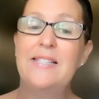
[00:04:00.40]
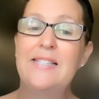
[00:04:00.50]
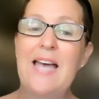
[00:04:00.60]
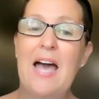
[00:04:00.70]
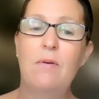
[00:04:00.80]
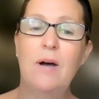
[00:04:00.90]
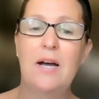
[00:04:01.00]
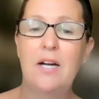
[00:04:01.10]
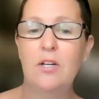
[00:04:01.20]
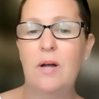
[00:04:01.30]

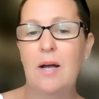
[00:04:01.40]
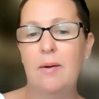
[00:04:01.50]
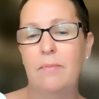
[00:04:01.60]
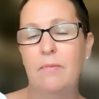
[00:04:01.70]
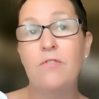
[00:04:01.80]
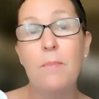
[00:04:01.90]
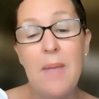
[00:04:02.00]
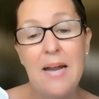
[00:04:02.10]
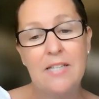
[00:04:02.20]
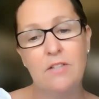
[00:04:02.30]
sour,
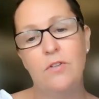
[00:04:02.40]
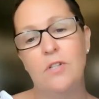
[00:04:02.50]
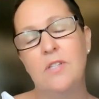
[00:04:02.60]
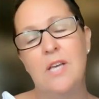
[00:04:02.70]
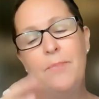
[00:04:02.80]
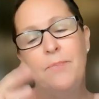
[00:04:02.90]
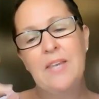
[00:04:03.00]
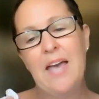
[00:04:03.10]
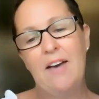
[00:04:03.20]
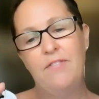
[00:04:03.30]
fermented foods,
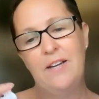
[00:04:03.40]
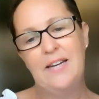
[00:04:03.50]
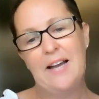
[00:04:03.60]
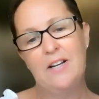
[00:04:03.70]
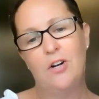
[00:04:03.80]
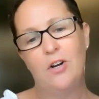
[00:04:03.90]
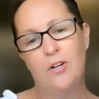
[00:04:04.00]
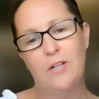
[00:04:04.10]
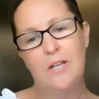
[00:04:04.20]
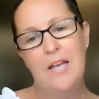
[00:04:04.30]
caffeine and
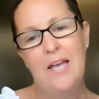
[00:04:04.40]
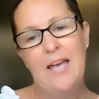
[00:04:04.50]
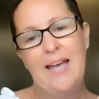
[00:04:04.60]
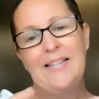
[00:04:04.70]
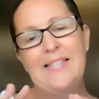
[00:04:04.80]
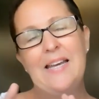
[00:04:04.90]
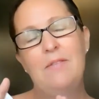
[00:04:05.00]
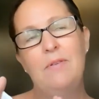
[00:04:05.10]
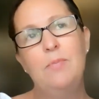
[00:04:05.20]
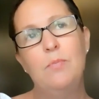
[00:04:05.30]
alcohol, and stay
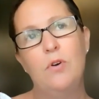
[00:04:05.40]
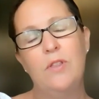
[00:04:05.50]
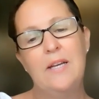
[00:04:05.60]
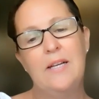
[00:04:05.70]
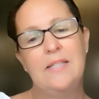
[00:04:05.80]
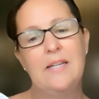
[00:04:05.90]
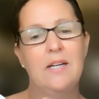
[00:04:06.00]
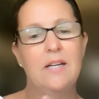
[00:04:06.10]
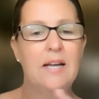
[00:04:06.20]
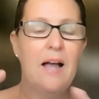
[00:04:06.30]
with more things that are
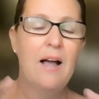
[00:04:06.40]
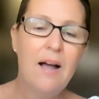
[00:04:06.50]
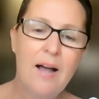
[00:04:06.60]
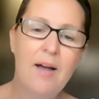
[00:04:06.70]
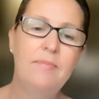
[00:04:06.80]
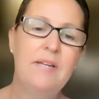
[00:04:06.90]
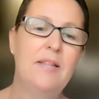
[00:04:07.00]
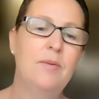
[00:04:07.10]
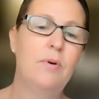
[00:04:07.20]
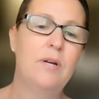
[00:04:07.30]
going to calm down
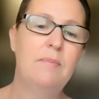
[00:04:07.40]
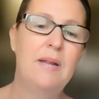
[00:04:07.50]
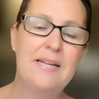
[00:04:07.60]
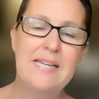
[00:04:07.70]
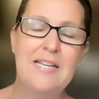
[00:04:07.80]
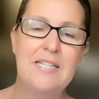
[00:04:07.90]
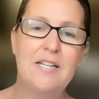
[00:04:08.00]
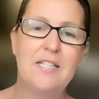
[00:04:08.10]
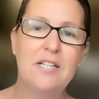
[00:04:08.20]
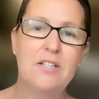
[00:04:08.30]
the body, meditation
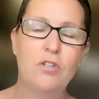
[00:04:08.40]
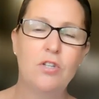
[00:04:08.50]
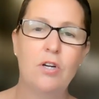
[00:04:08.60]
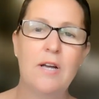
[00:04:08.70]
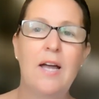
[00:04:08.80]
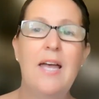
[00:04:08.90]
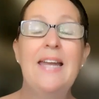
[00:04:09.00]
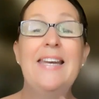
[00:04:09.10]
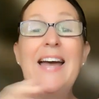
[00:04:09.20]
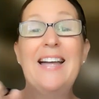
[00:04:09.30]
and gentle yoga.
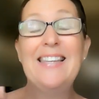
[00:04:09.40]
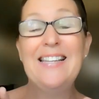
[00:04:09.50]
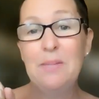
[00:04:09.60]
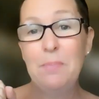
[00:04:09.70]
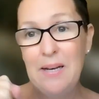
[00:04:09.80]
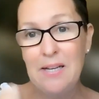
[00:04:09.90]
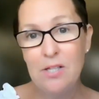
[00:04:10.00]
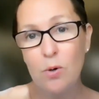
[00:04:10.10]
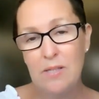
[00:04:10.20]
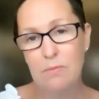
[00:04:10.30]
Now, these pittas
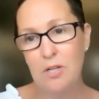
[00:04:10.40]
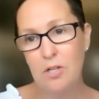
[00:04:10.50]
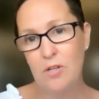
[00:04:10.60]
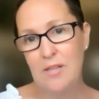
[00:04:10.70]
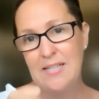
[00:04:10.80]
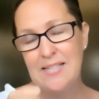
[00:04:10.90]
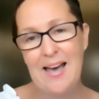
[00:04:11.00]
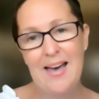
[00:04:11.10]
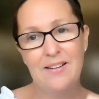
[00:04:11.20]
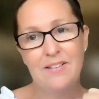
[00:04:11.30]
always want to do things
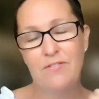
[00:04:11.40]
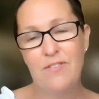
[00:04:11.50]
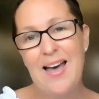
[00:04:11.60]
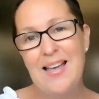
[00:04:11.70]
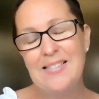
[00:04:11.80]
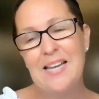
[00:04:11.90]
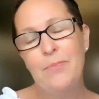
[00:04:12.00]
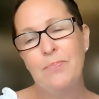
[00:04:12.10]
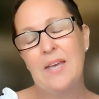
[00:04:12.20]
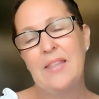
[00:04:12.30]
hard and fast,
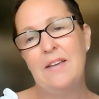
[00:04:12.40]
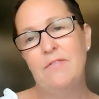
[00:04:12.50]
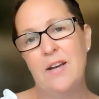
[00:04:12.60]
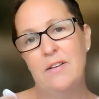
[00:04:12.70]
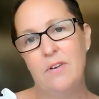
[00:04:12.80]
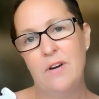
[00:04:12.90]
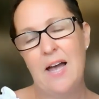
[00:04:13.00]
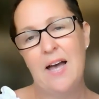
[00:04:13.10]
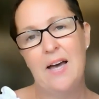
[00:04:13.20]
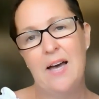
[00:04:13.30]
and they find it very
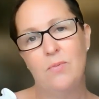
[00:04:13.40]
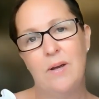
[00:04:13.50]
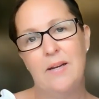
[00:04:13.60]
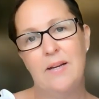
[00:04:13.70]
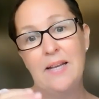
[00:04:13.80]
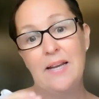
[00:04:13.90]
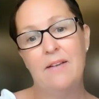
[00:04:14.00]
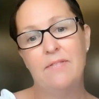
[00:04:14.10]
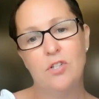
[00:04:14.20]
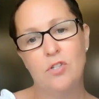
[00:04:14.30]
hard when they
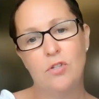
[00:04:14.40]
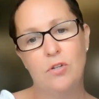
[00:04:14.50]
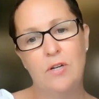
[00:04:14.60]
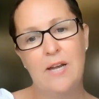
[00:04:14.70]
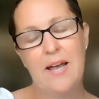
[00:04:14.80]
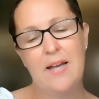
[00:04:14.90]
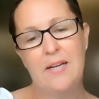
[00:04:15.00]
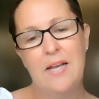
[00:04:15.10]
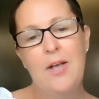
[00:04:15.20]
have to slow down.